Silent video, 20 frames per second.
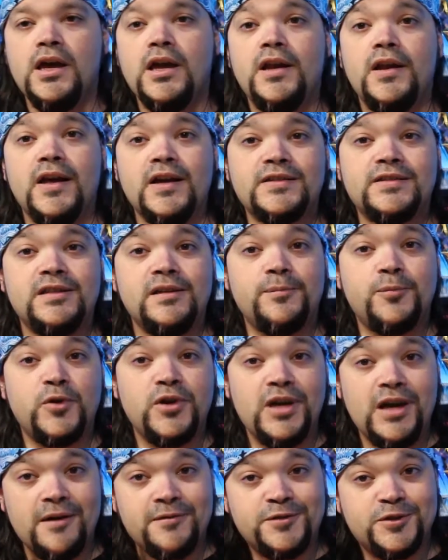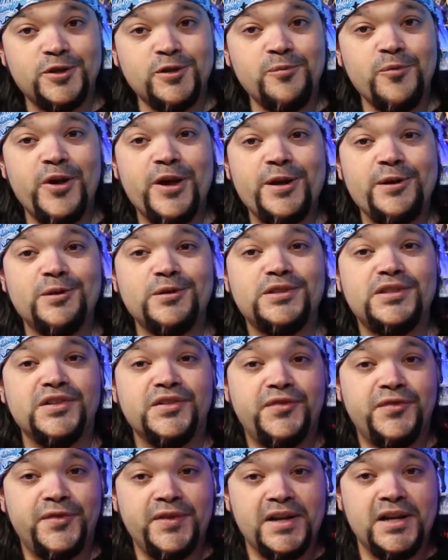Next up we have Tomb Raider
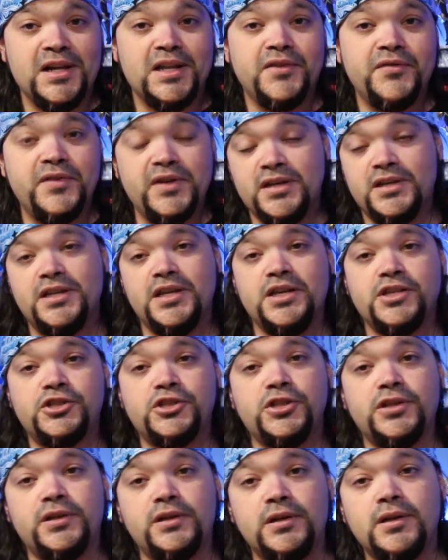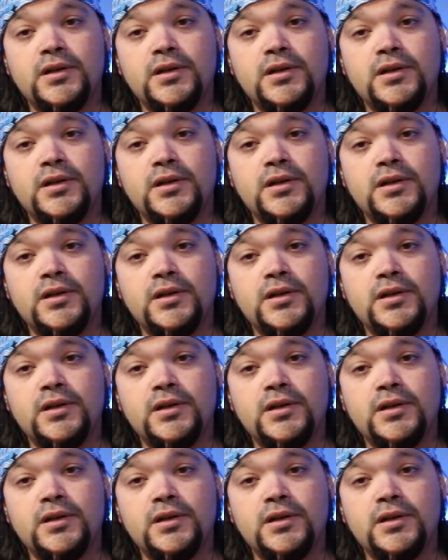Definitive Edition.